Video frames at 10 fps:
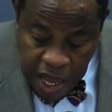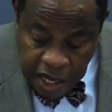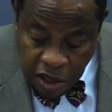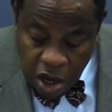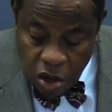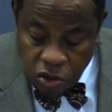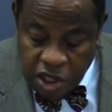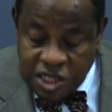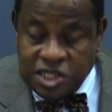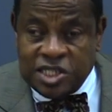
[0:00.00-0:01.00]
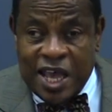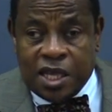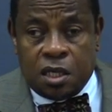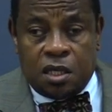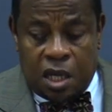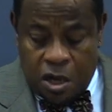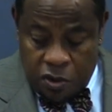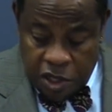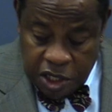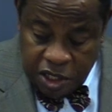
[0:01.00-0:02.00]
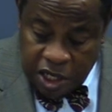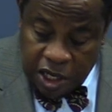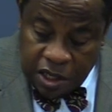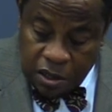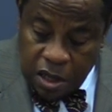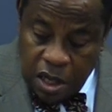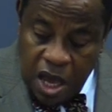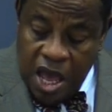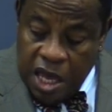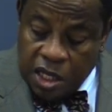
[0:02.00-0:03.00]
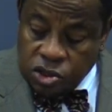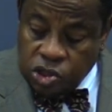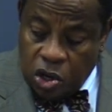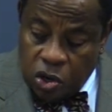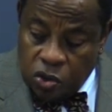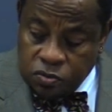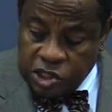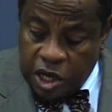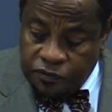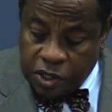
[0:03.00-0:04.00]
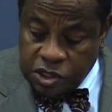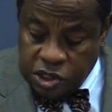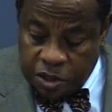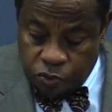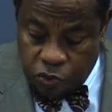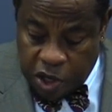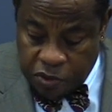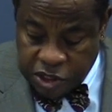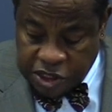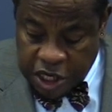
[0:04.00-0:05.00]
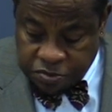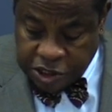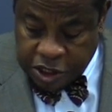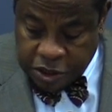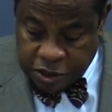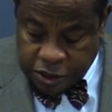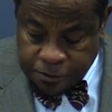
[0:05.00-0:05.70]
And only secondarily, then, in terms of contemporary substance.